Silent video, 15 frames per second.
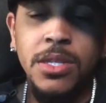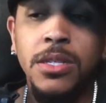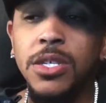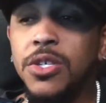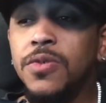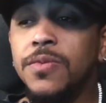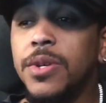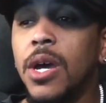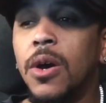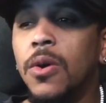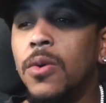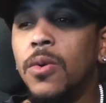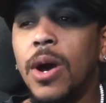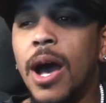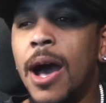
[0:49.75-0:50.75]
you
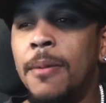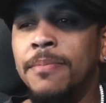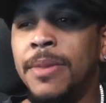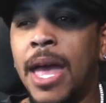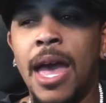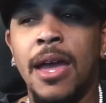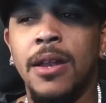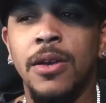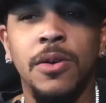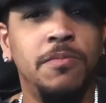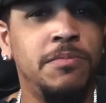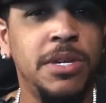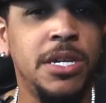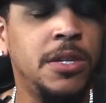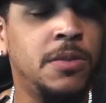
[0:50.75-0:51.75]
know I'm not a
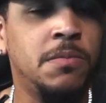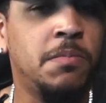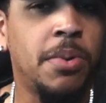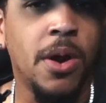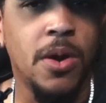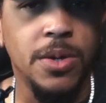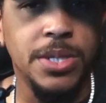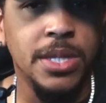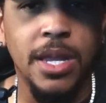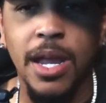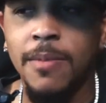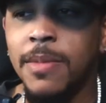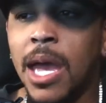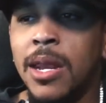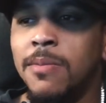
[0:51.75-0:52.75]
mean person. Like,
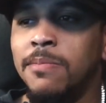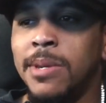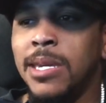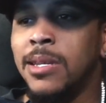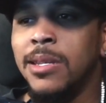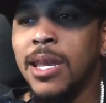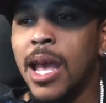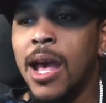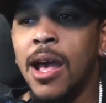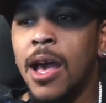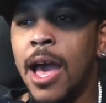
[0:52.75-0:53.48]
I'm not a mean guy.